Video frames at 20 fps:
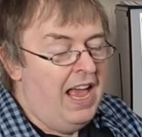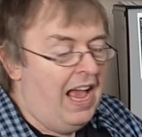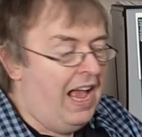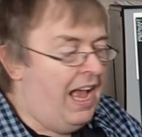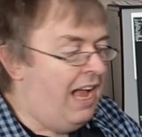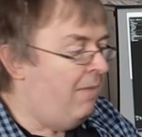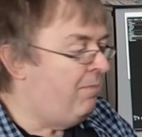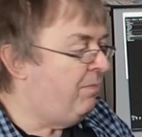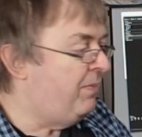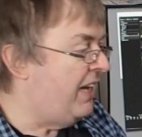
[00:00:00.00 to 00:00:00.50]

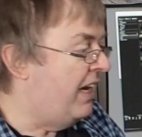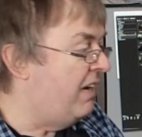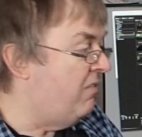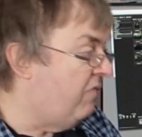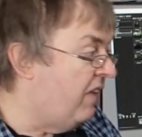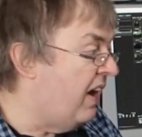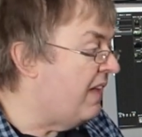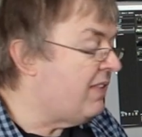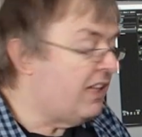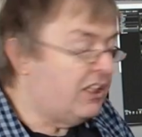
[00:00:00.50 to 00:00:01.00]
And
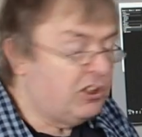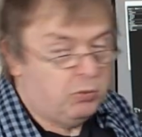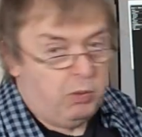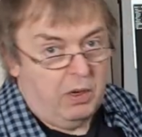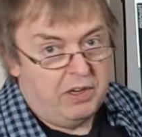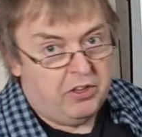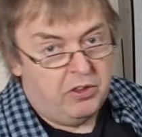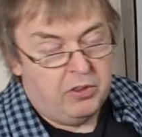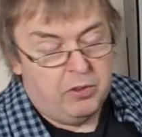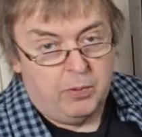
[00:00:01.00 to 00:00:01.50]
in fact, that's
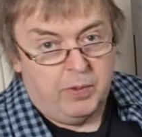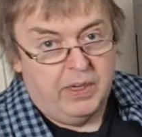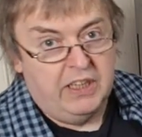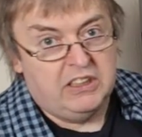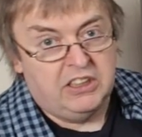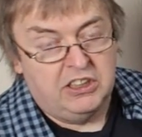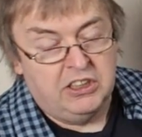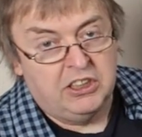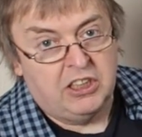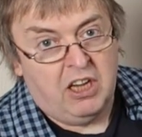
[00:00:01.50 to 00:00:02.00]
one of the
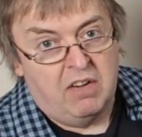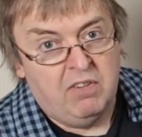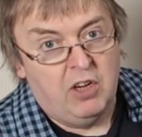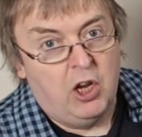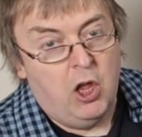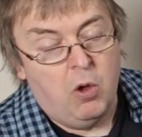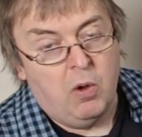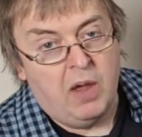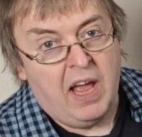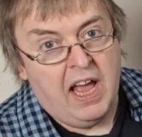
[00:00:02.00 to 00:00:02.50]
reasons I've
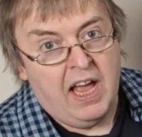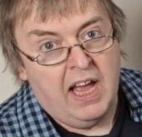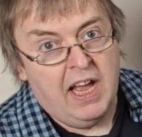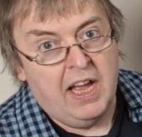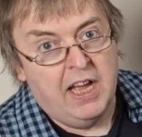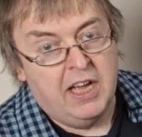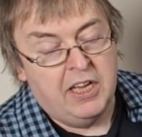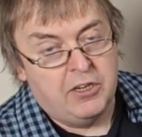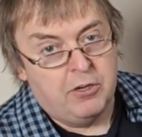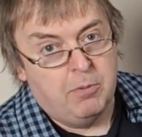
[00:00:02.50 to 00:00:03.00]
long
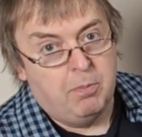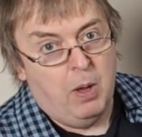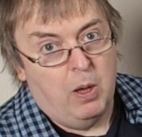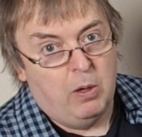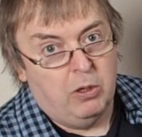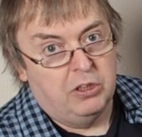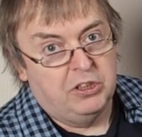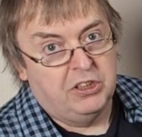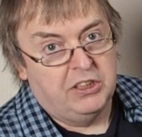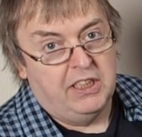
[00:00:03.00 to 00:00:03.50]
had a
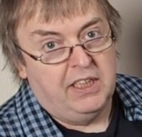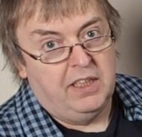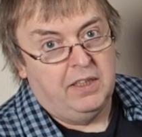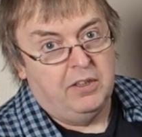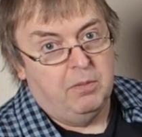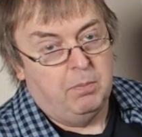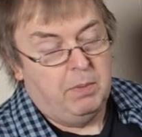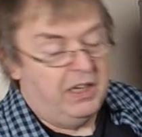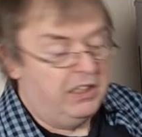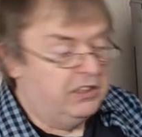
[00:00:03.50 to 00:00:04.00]
policy
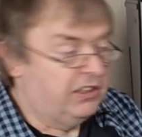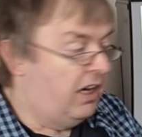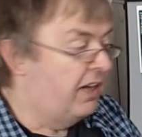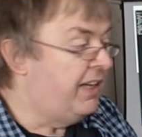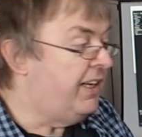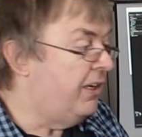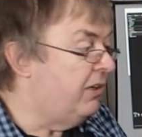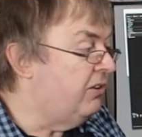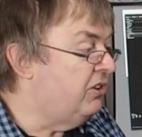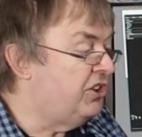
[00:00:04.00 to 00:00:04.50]
that because I
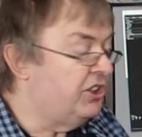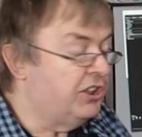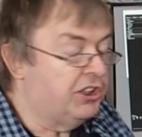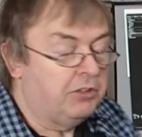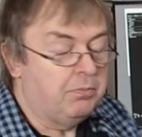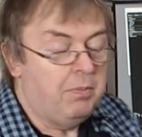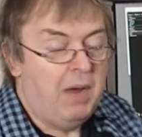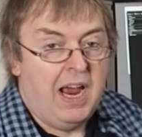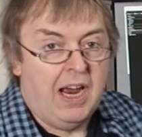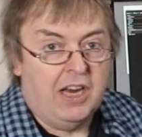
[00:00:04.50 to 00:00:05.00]
use
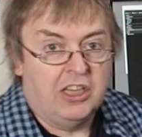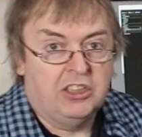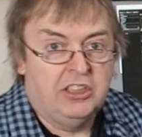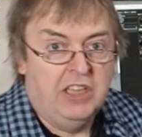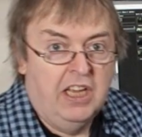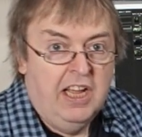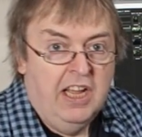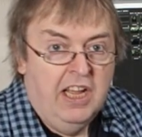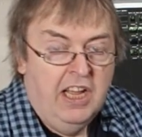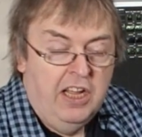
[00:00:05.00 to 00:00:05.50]
just
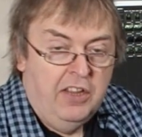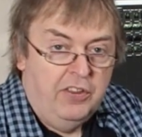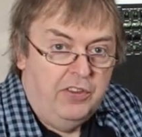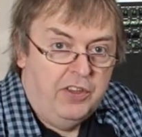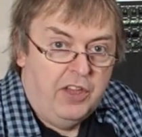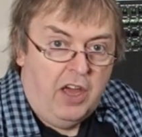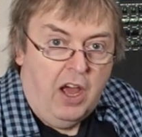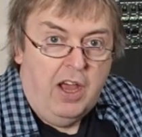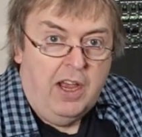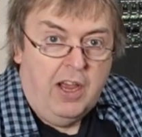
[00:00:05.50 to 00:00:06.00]
Macs,
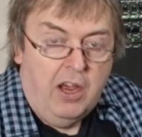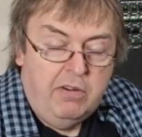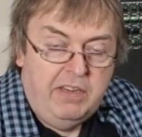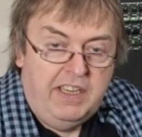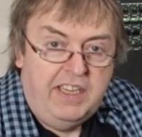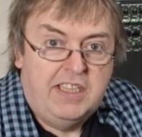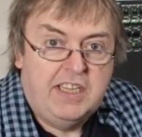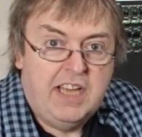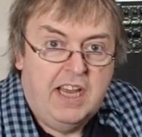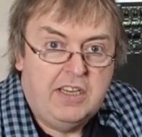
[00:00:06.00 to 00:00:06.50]
that I
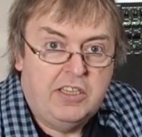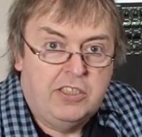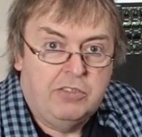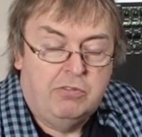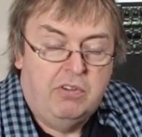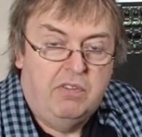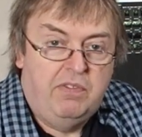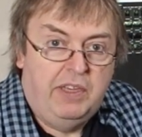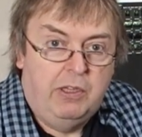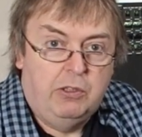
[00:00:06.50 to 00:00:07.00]
only tend
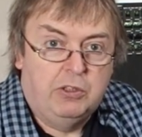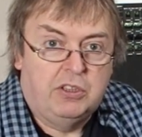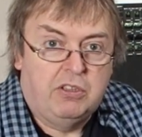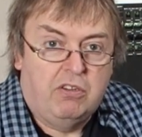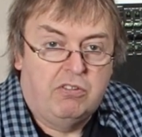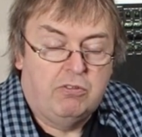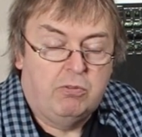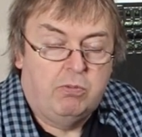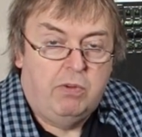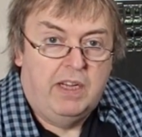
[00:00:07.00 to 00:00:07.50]
to review
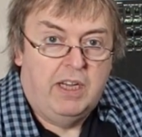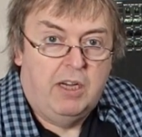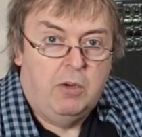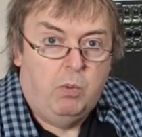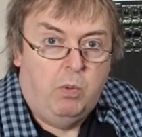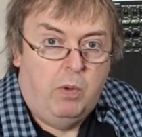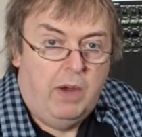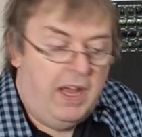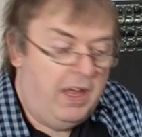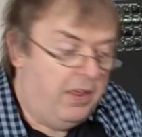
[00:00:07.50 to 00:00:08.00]
software
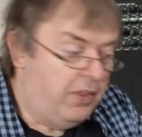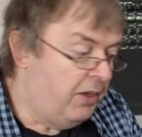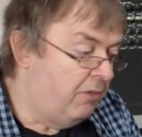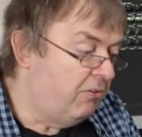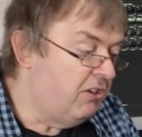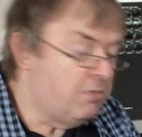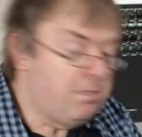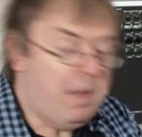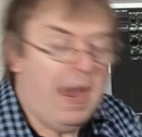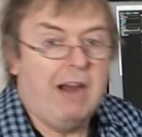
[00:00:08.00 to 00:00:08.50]
where
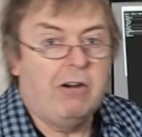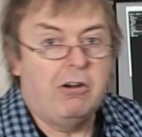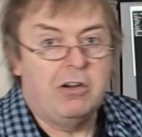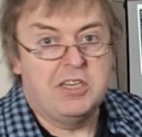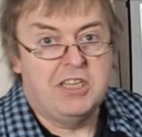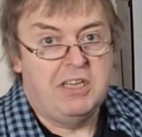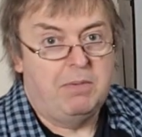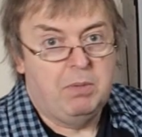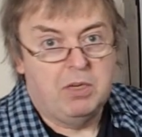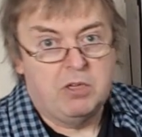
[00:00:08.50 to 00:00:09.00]
there is
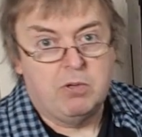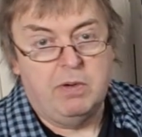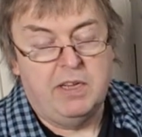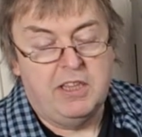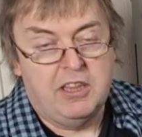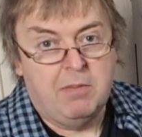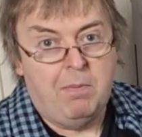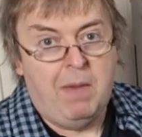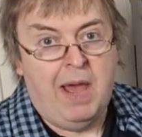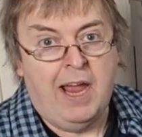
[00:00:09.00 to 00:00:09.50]
parity
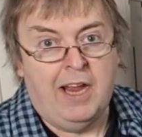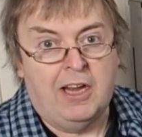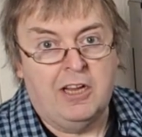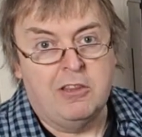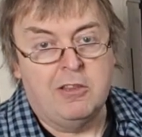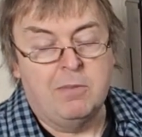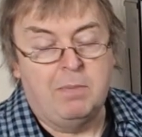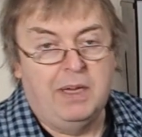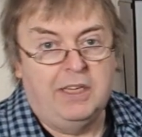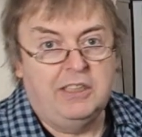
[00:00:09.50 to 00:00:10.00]
between the Mac
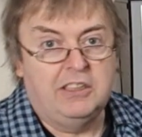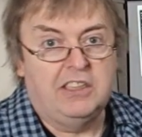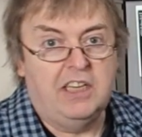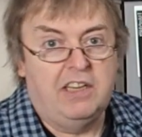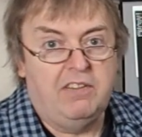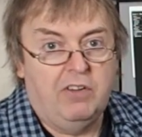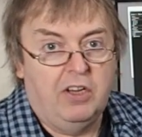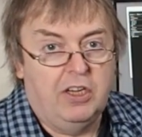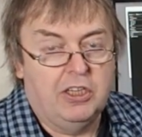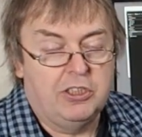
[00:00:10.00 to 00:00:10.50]
and the
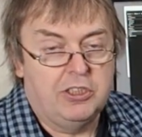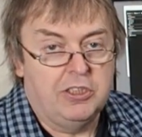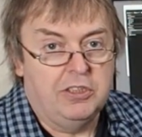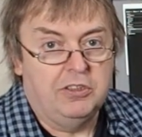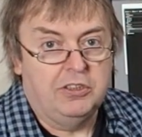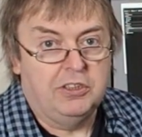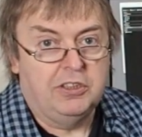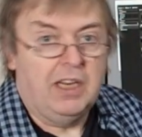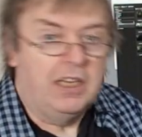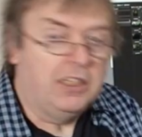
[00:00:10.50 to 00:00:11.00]
PC
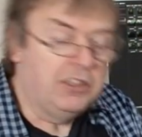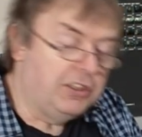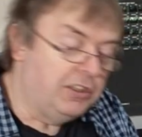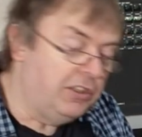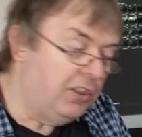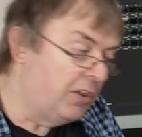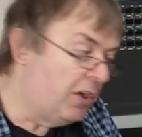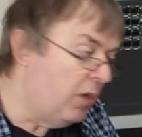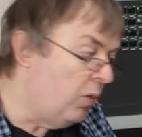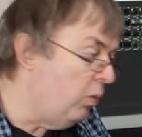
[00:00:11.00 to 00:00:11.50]
versions. That's
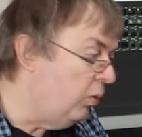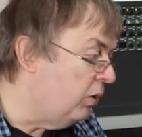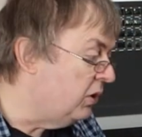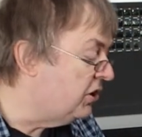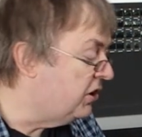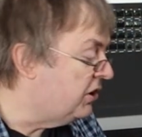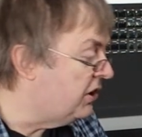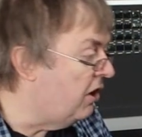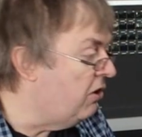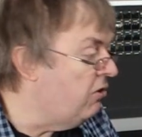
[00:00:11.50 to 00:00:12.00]
not
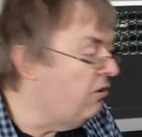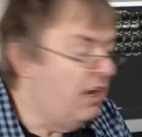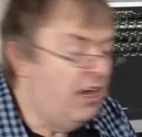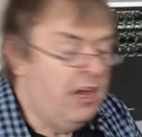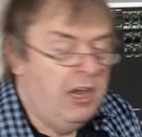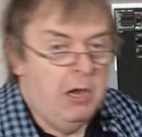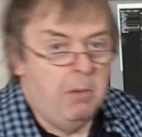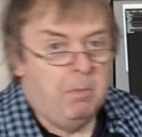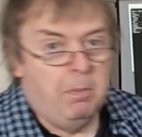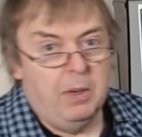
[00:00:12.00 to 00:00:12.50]
always so.
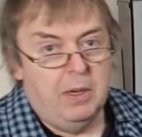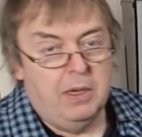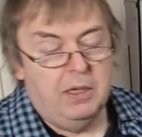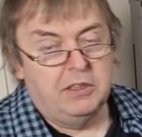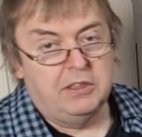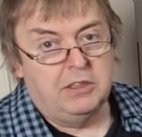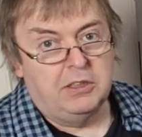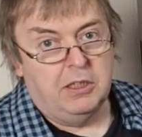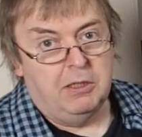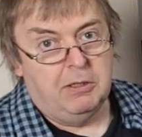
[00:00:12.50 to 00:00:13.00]

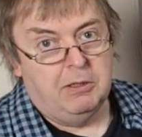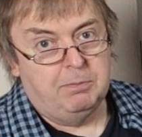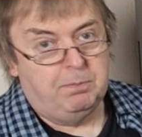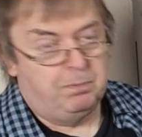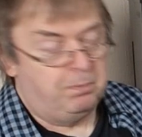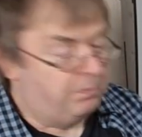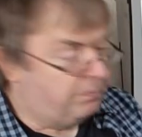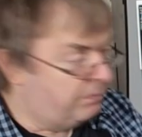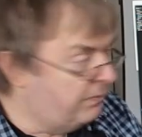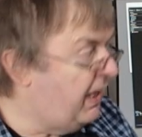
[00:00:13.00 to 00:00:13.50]
But
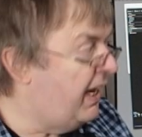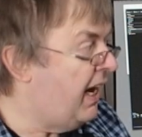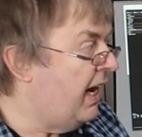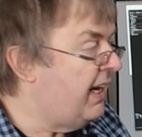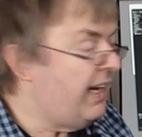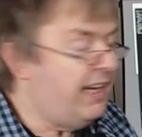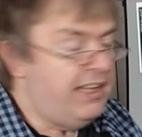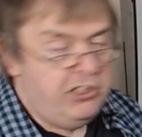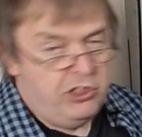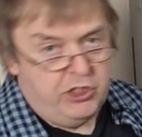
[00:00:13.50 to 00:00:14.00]

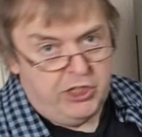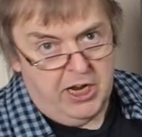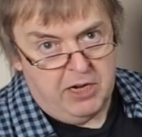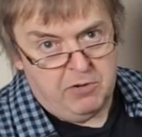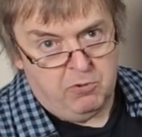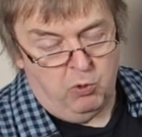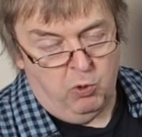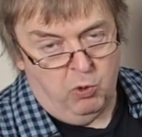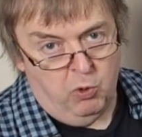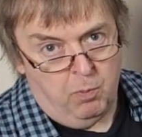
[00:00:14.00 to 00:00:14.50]
in
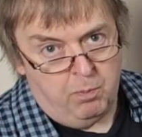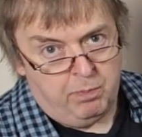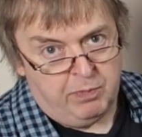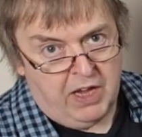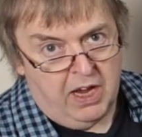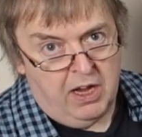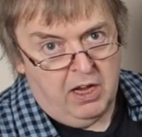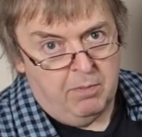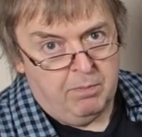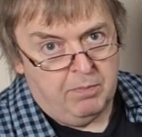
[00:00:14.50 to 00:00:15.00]
general,
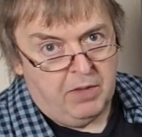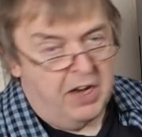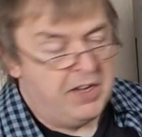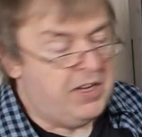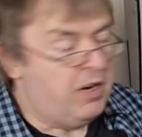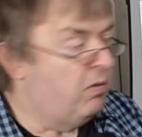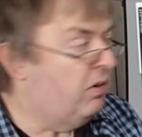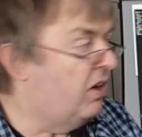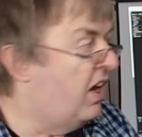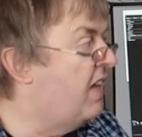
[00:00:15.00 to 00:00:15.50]
I
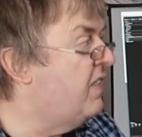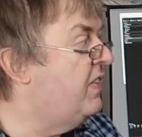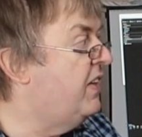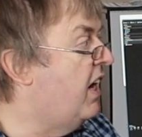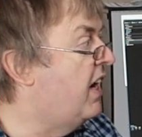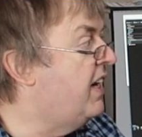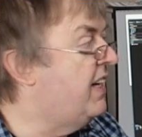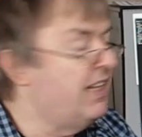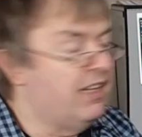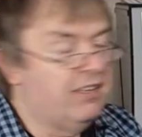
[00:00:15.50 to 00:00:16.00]
don't like
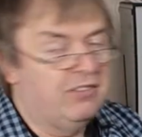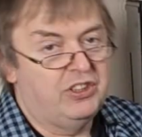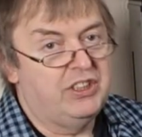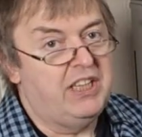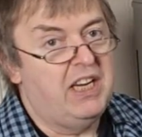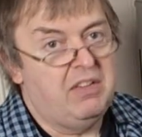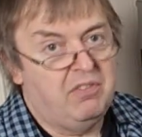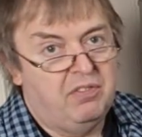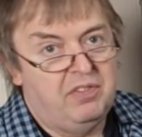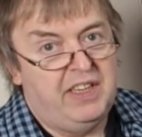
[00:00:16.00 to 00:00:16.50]
the idea of
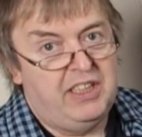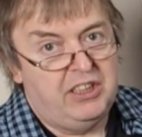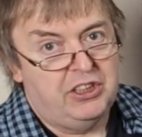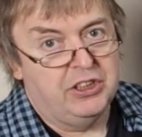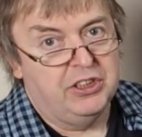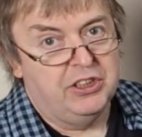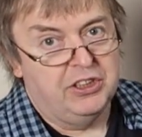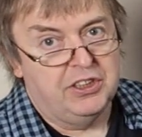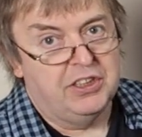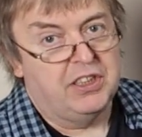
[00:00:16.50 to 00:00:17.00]
seeing
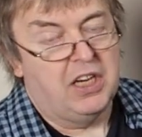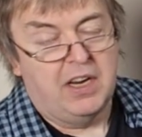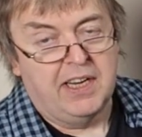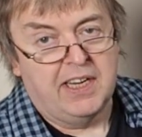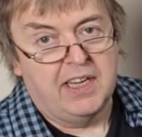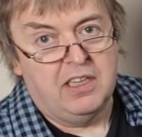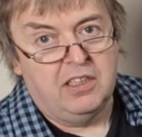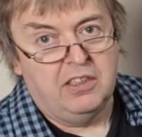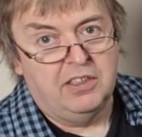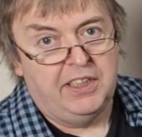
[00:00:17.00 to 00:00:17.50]
features that I
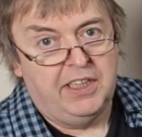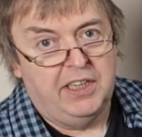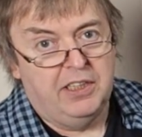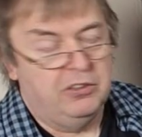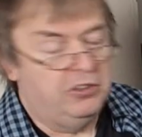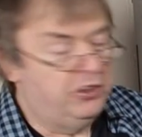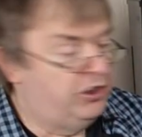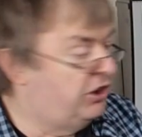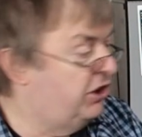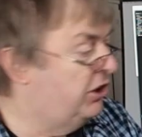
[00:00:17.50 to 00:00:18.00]
can't
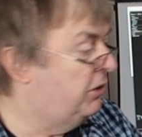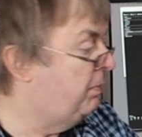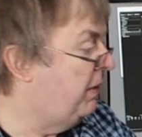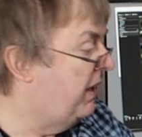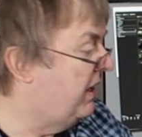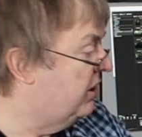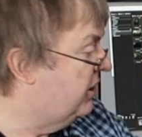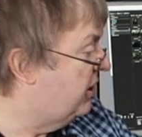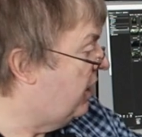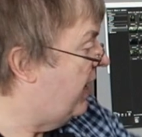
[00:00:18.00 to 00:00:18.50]
use just
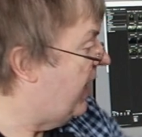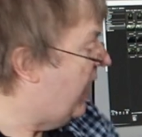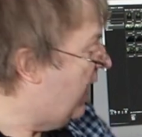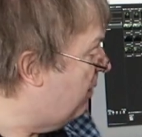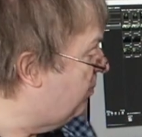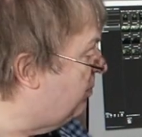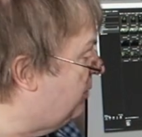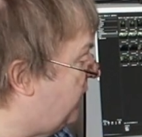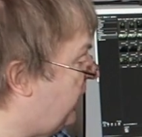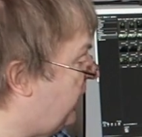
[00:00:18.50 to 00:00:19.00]
because I happen